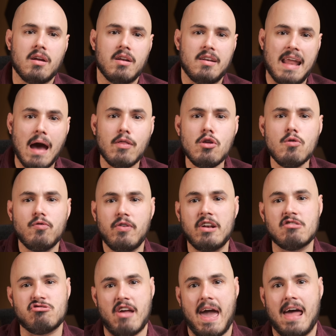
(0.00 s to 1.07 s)
Now that you've
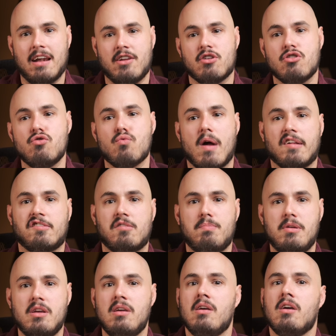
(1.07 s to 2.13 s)
finished adding your new
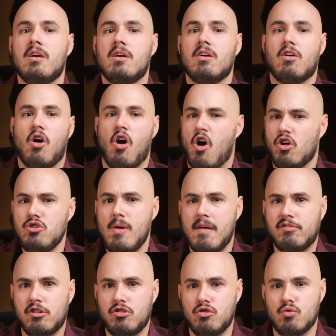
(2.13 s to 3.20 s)
recipe, all you
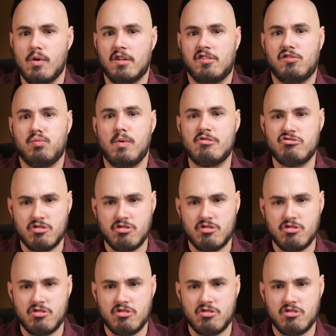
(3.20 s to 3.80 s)
have to do is switch